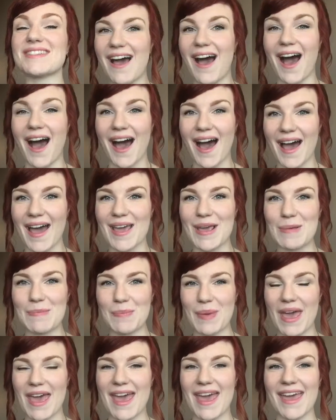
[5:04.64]
a
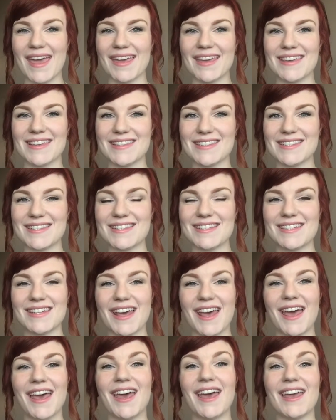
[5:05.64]
high-paced,
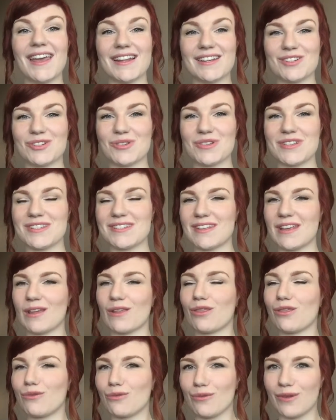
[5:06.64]

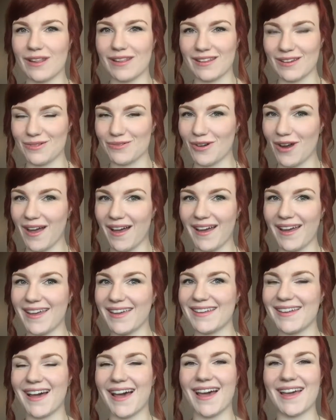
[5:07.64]
interesting, thrilling
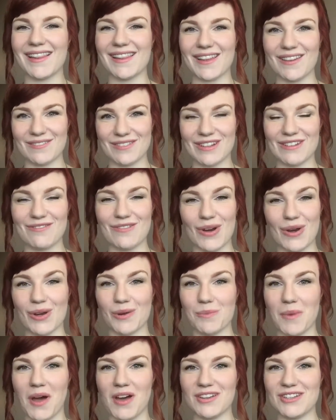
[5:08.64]
ride. I loved it very
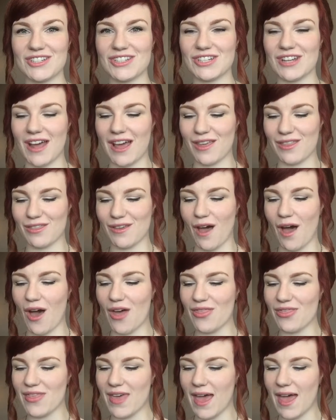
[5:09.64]
much. I
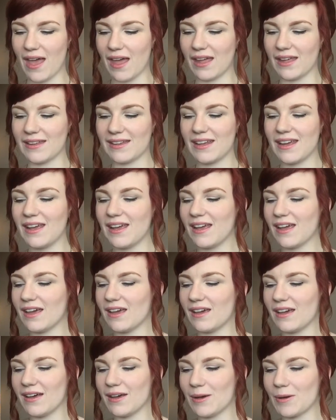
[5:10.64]
thought that
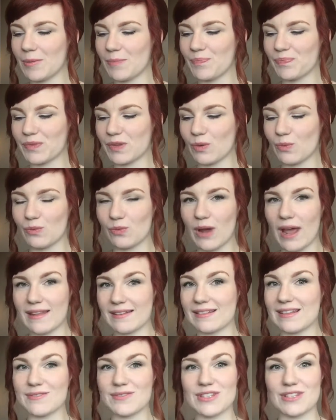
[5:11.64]

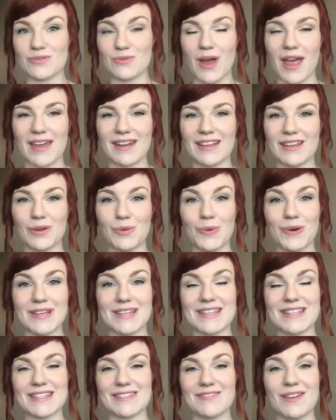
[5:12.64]
Radcliffe's writing
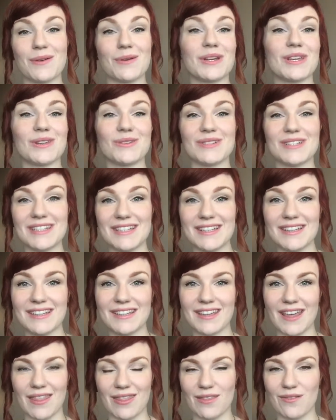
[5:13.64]
was very
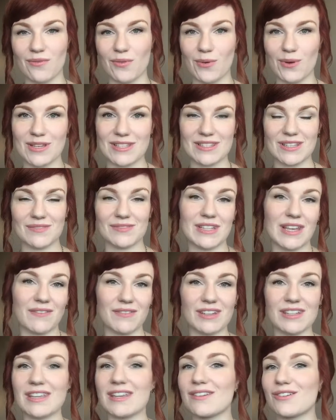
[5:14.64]
unique, and the voice of
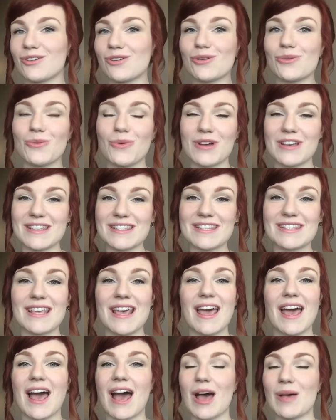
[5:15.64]
David Kinder was
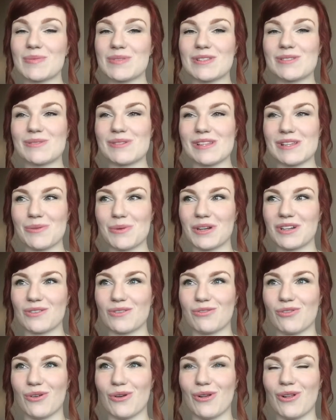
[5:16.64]
absolutely
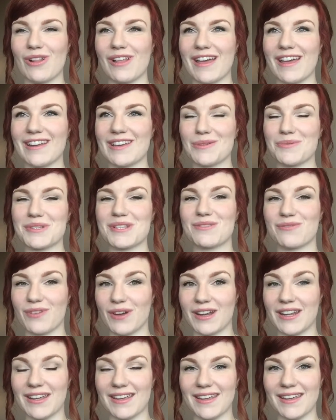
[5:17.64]
wonderful, and he was
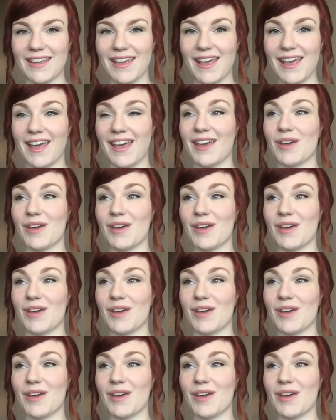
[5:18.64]
funny,